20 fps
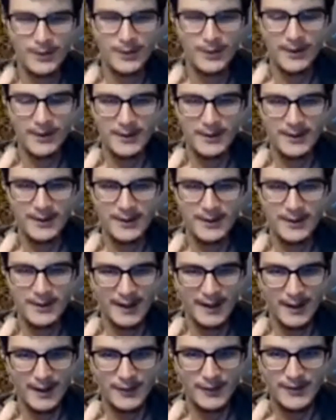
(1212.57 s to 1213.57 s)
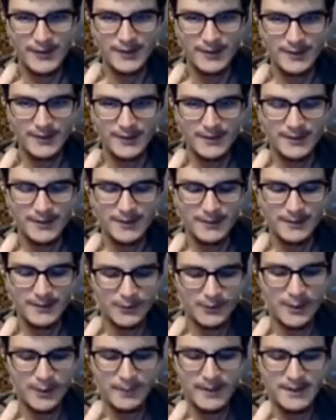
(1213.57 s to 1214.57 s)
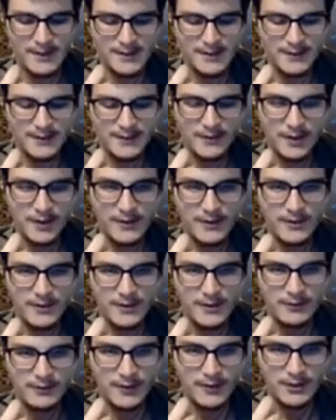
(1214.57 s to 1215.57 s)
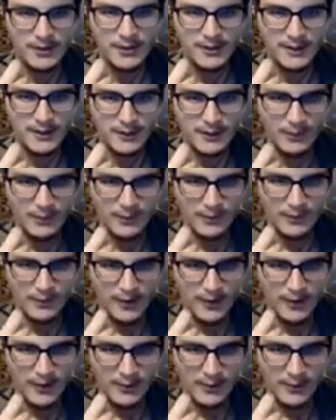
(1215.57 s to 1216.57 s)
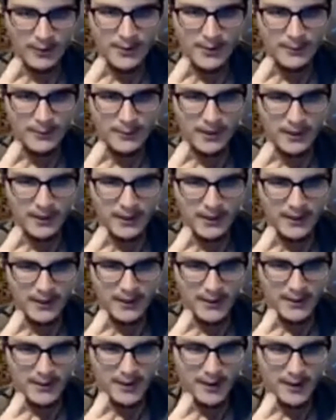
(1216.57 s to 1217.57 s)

We're gonna have to do our best to continue to function even with all the crap you're putting in us.